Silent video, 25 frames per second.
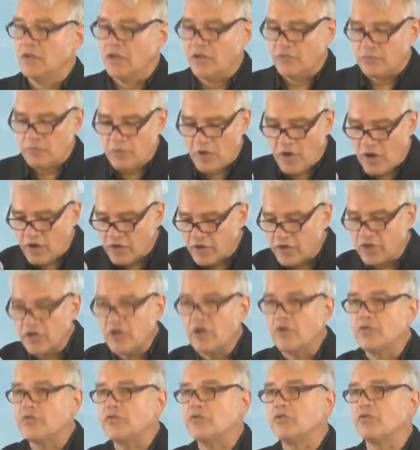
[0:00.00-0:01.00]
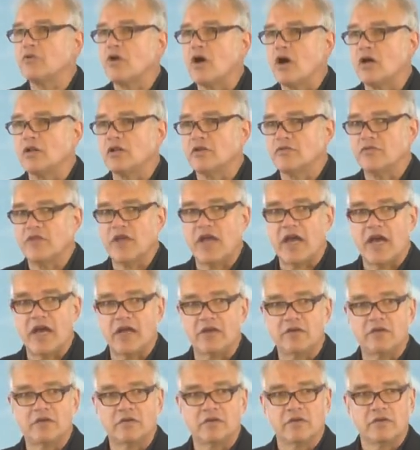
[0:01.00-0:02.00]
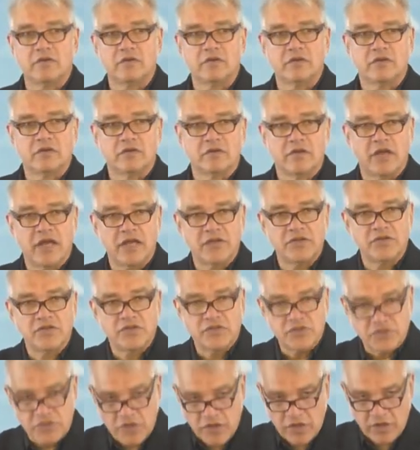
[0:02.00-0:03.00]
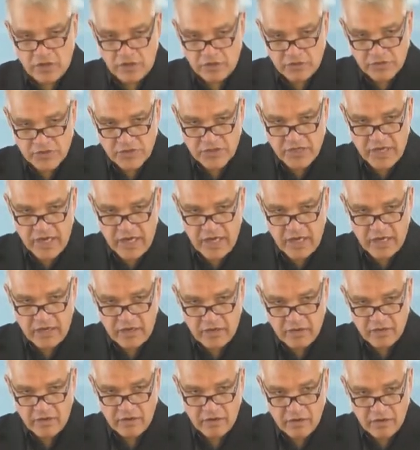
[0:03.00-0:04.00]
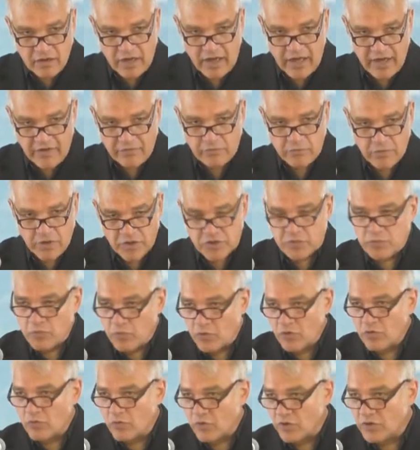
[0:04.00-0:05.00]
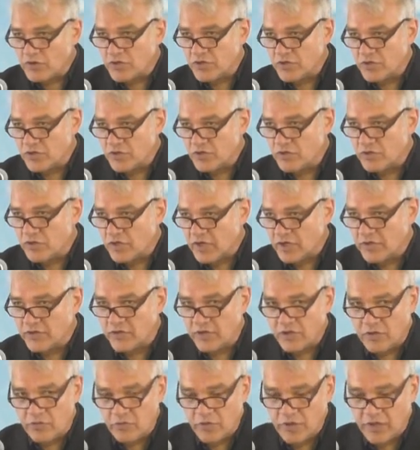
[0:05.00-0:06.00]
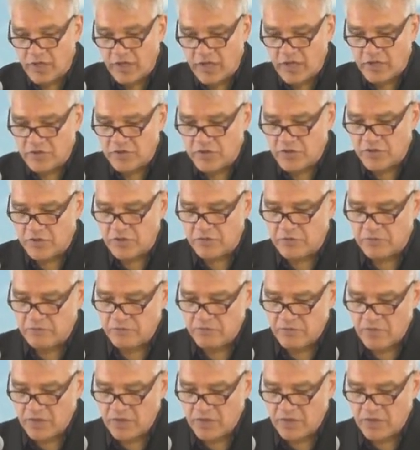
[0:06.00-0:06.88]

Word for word: If Paul could go through all of that and still say, I have much more work to do, than I think we can too.